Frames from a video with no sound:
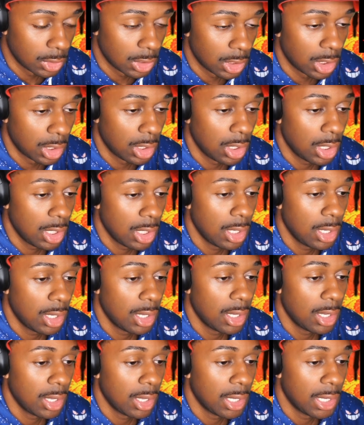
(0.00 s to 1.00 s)

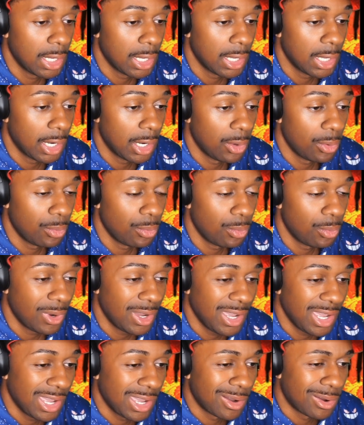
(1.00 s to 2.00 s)
Ah, uh,
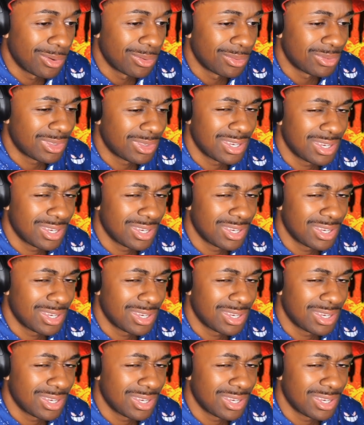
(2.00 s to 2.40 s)
wow.